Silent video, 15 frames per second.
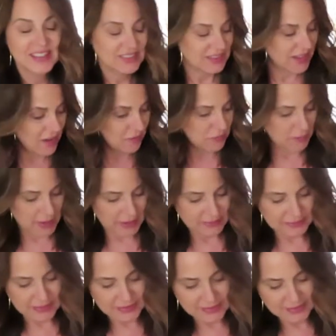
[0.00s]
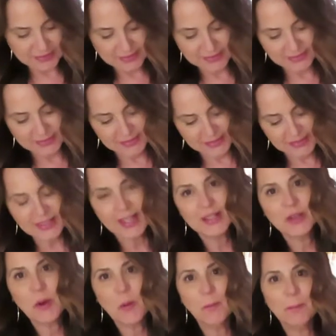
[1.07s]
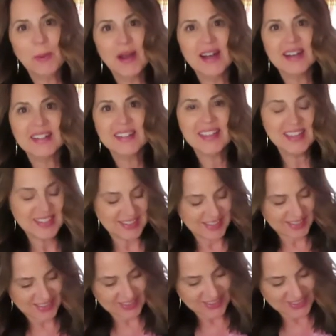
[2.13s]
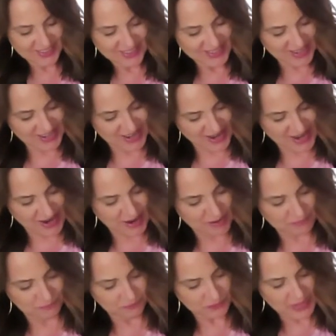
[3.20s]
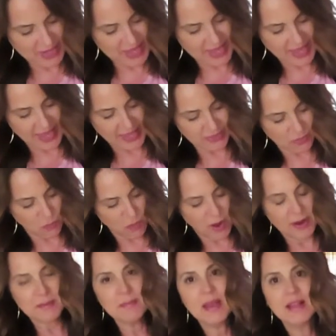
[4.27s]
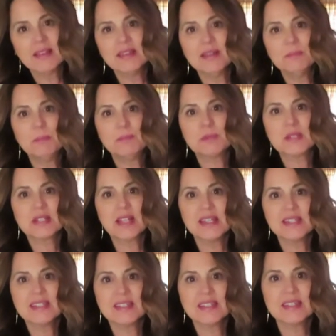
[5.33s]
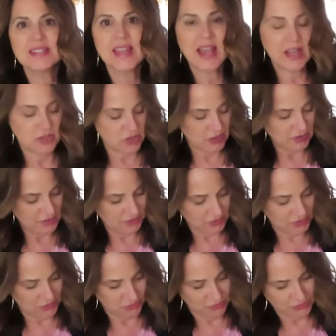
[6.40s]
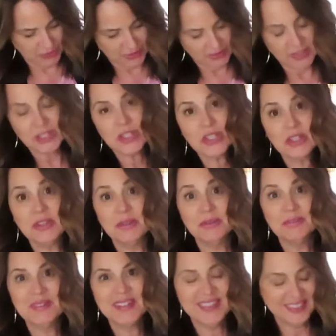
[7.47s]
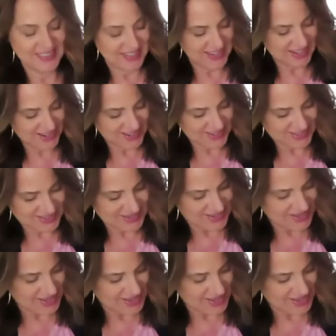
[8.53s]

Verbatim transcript: Love my little yellow bug here. Um, and the watermelon slices actually look really cute in there.